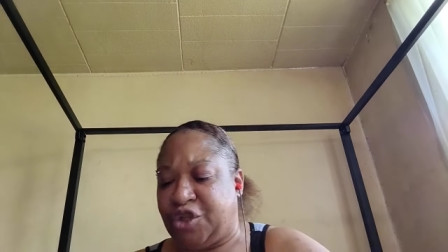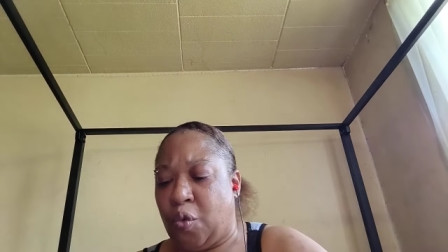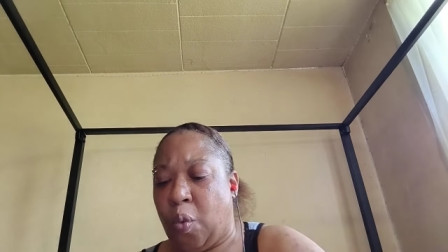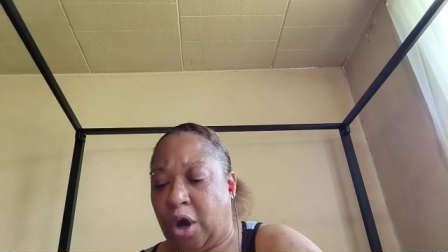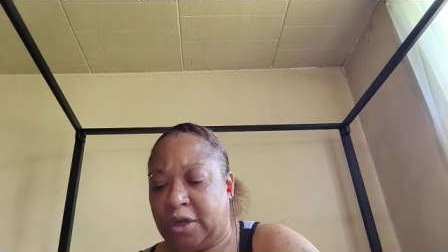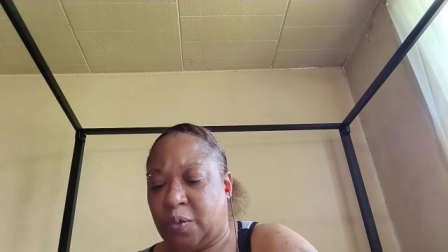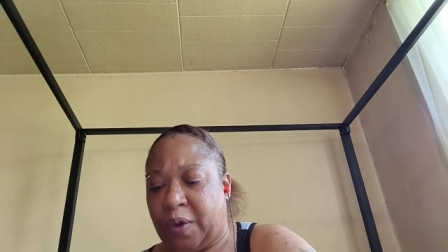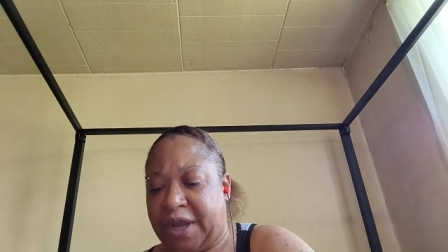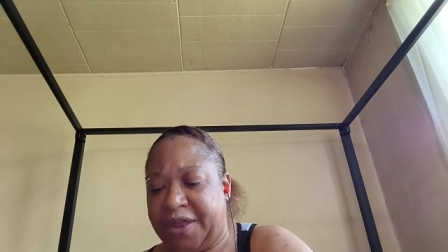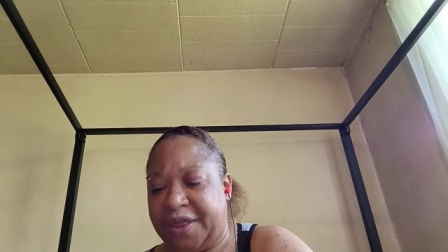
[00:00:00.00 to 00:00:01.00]
you worked
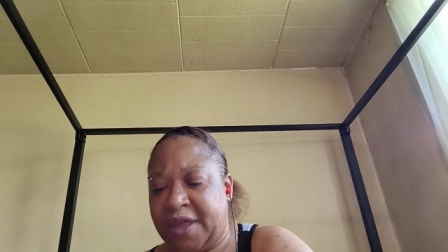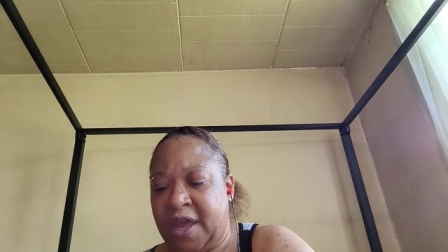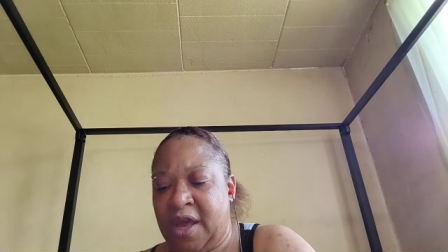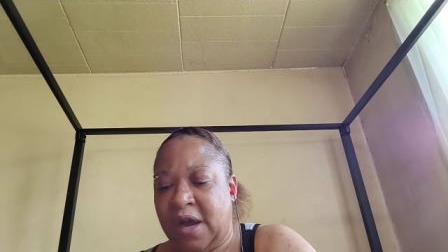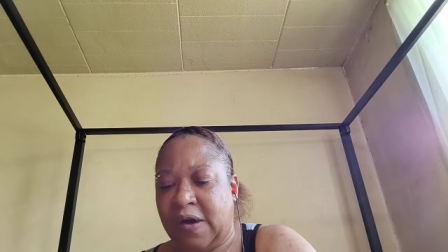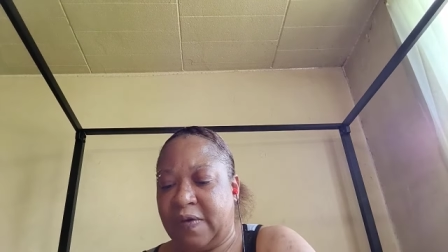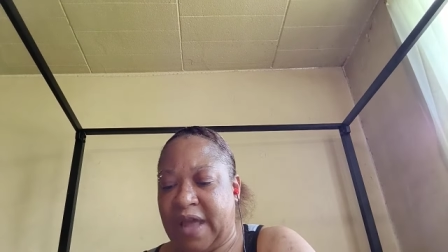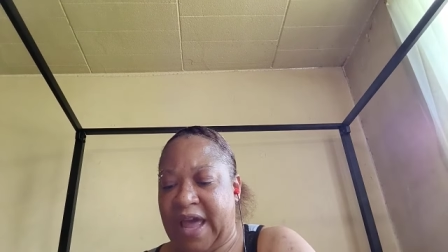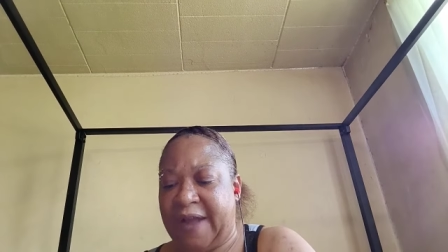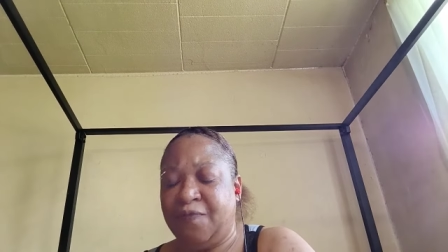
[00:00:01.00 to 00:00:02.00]
with,
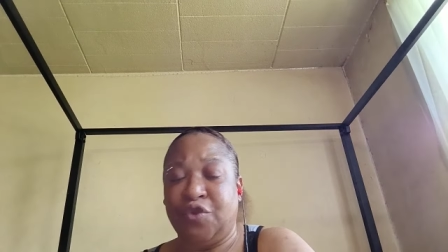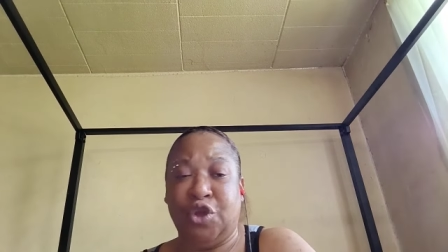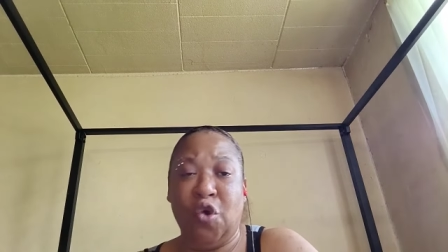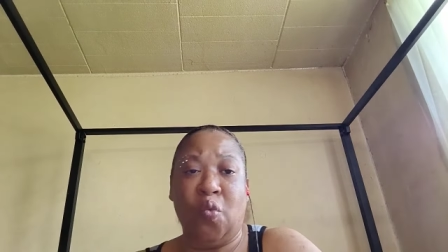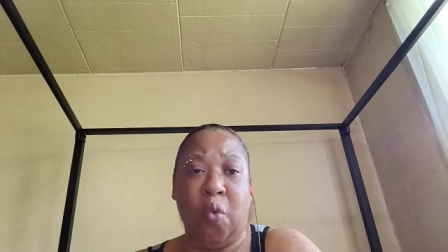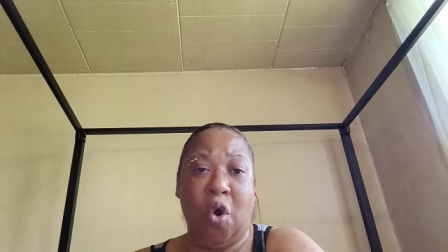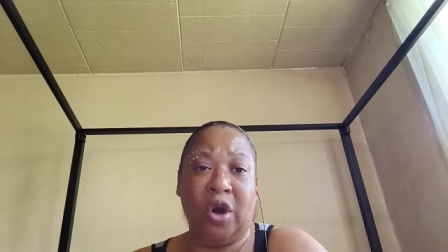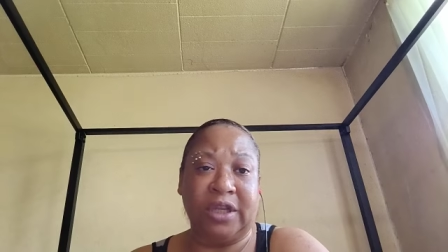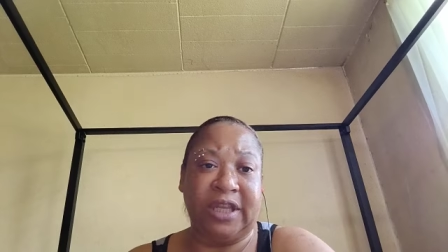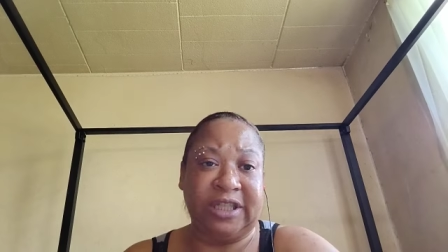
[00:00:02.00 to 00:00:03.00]
okay? You
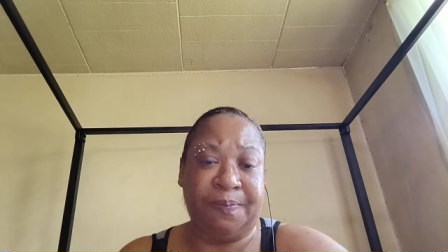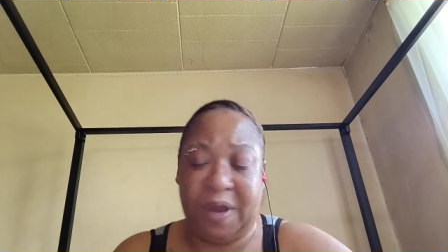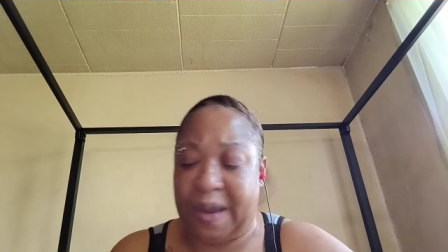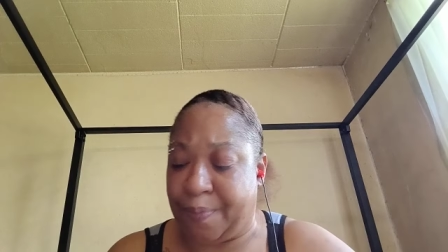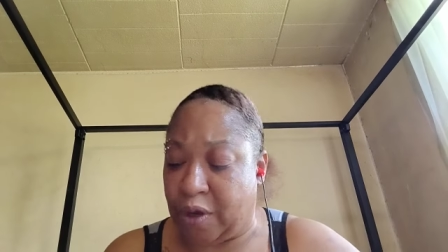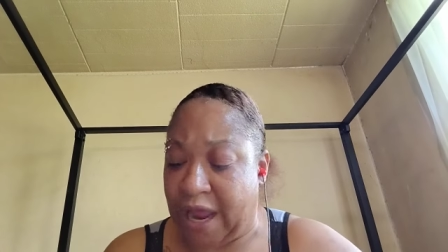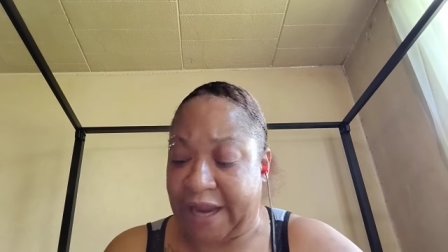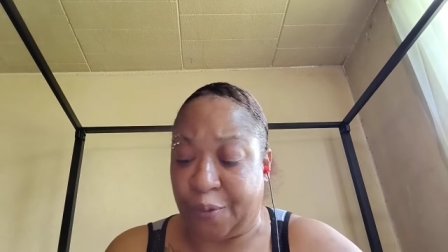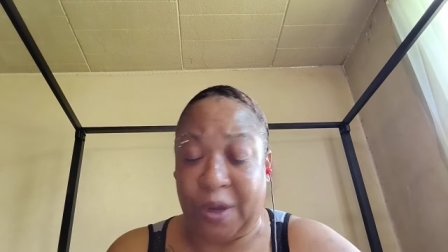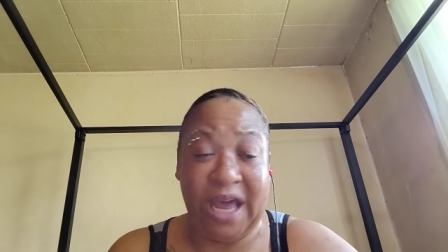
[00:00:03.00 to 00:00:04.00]
warned these people
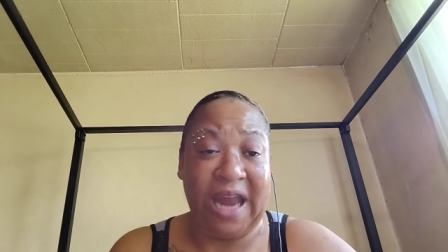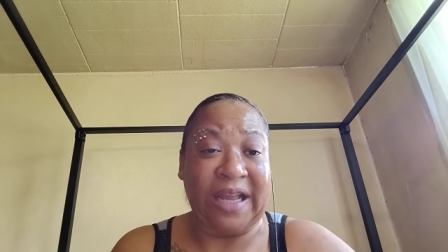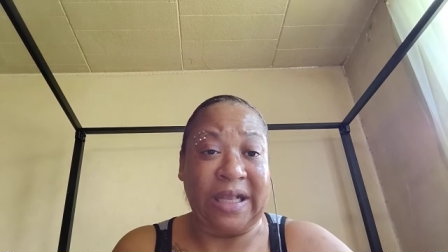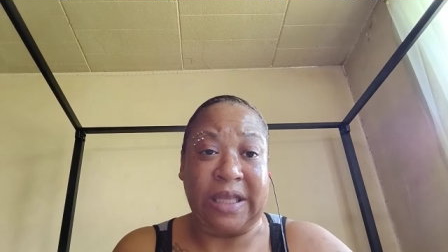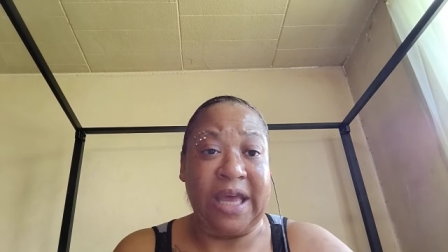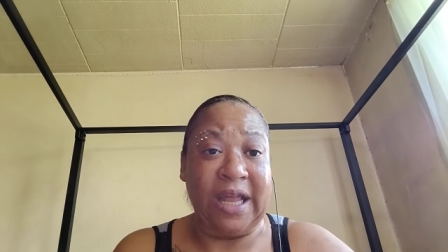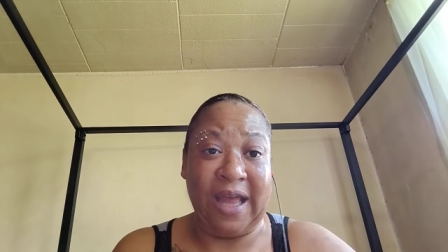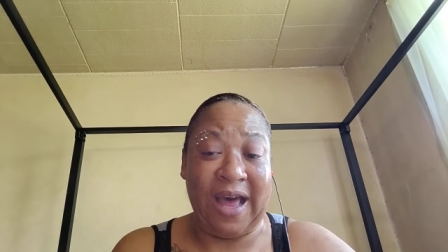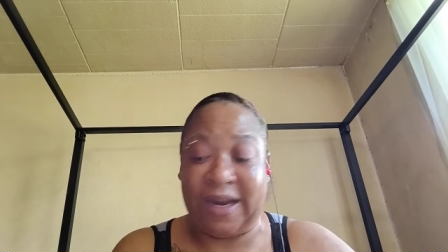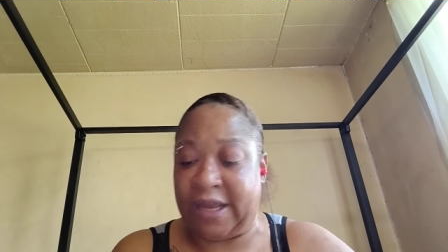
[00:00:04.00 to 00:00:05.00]
like, we got to get the hell
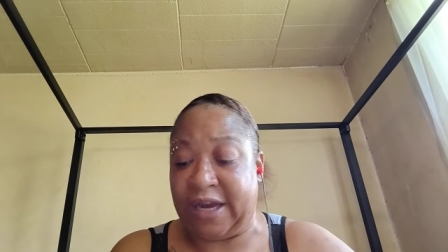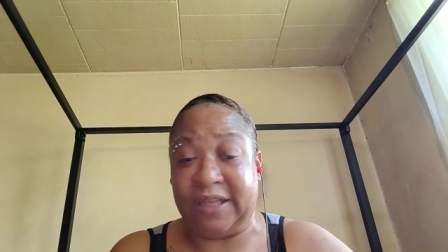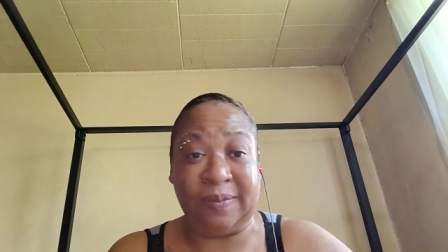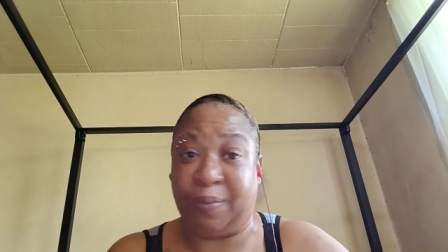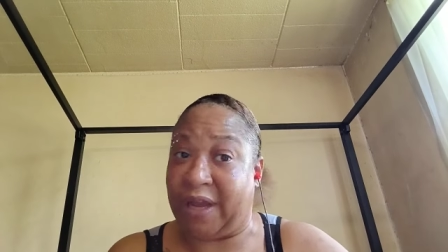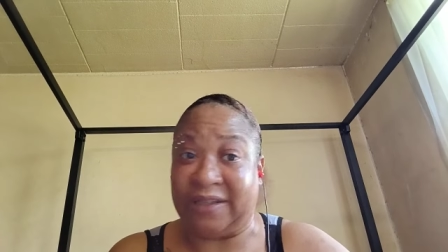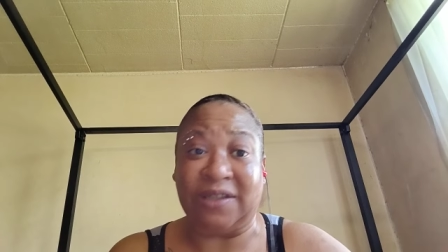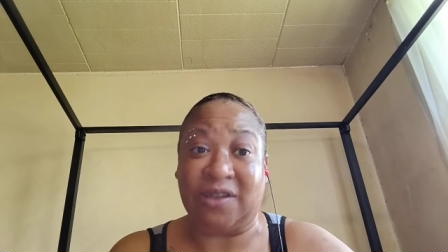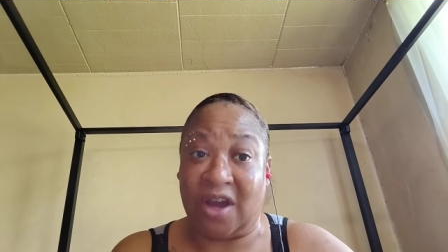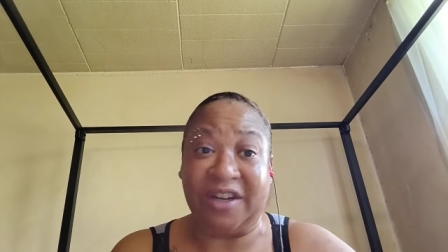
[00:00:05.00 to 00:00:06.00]
out of here. This place
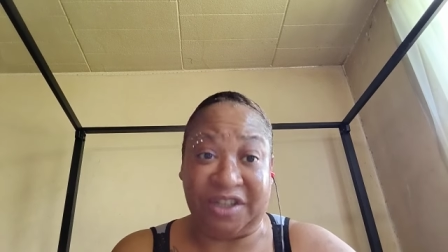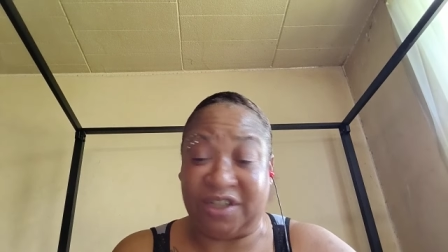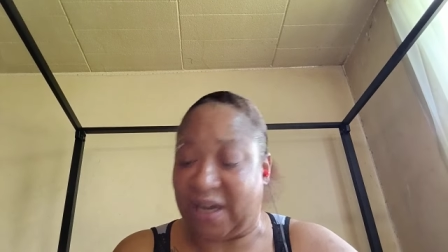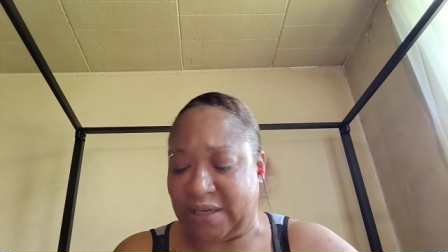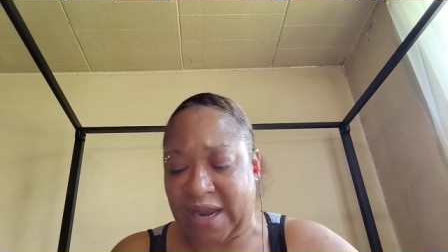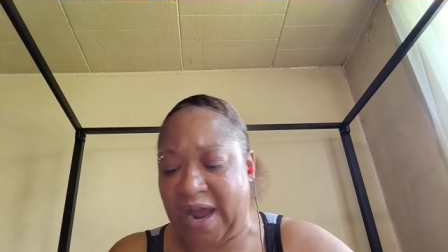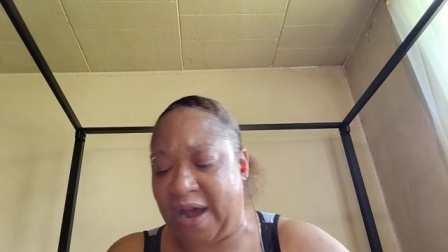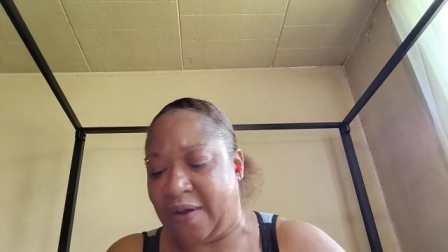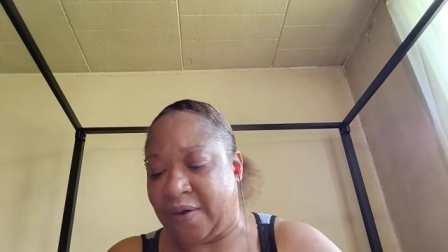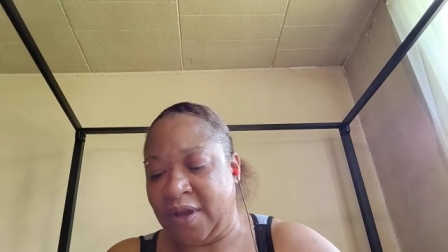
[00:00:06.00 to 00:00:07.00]
is going to shut
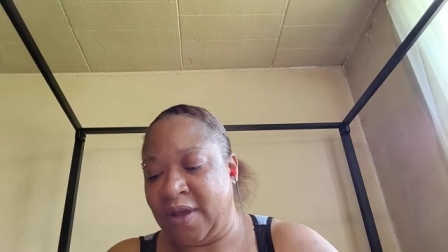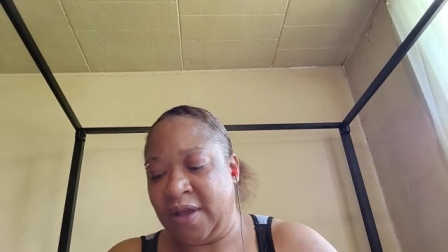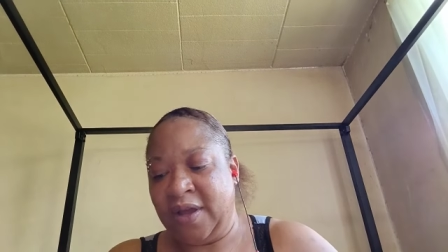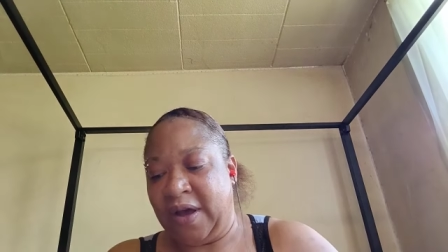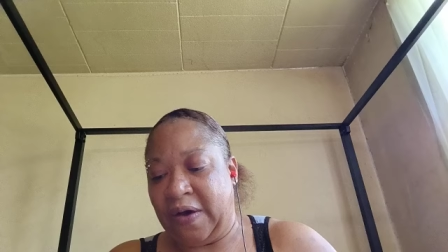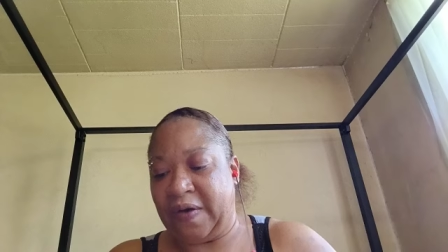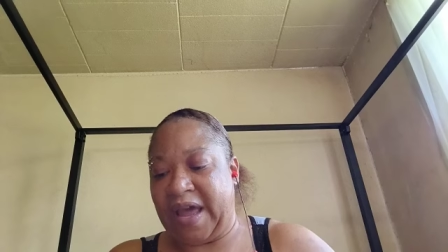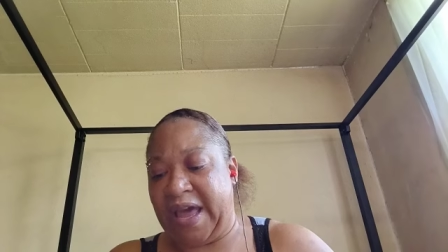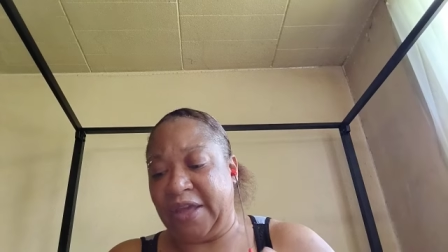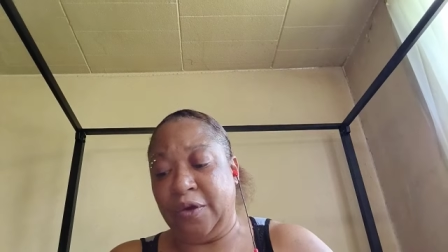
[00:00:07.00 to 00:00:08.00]
down,
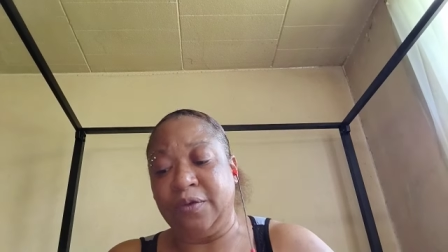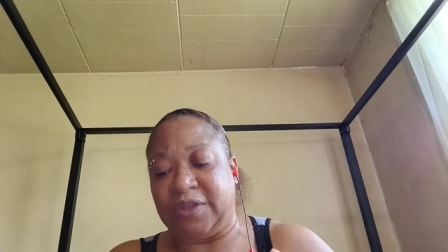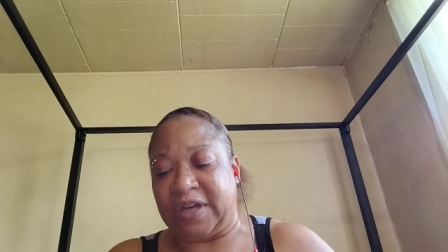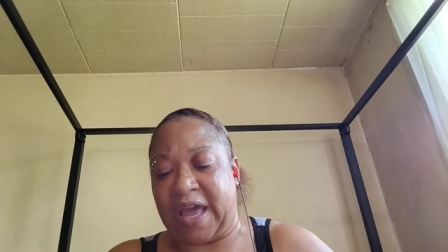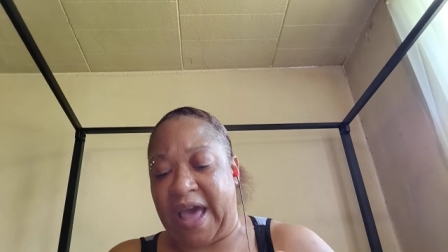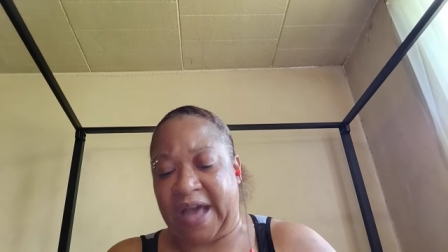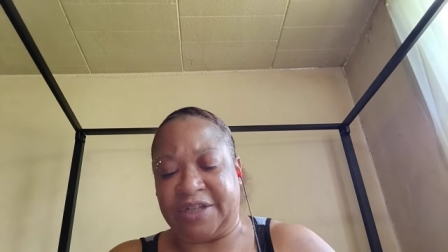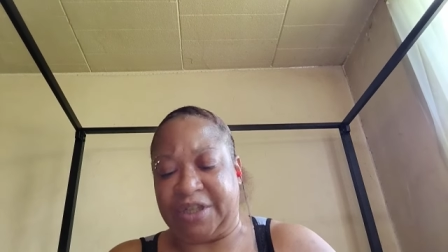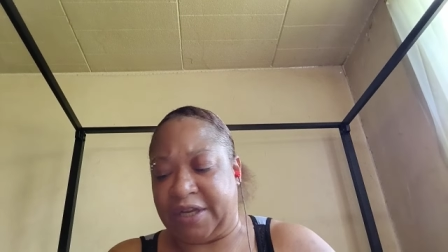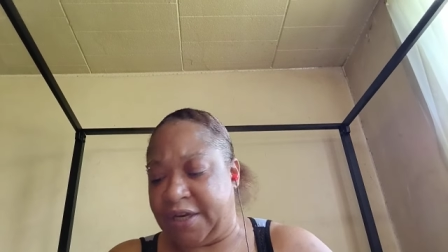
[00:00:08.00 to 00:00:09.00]
okay? You took
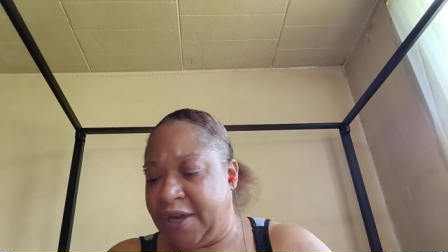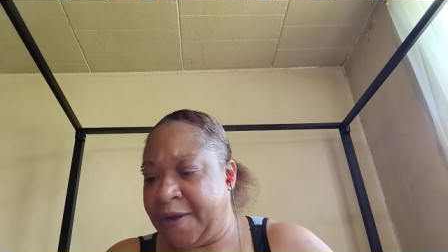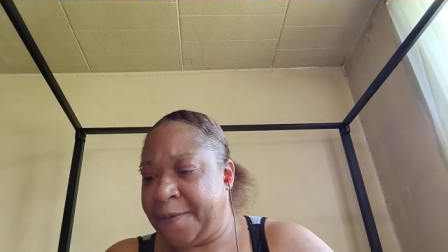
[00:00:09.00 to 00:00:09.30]
action.